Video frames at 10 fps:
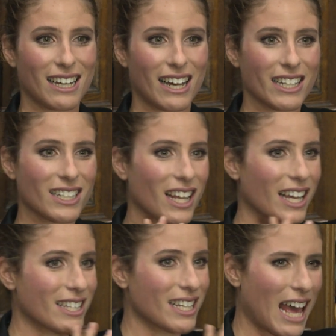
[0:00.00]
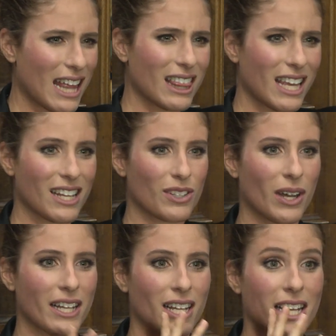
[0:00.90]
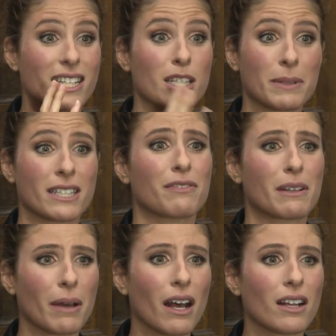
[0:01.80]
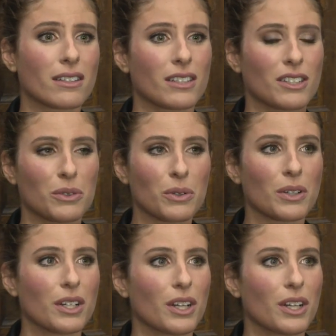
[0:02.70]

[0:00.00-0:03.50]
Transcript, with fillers: idolized an athlete or idolized a specific person or,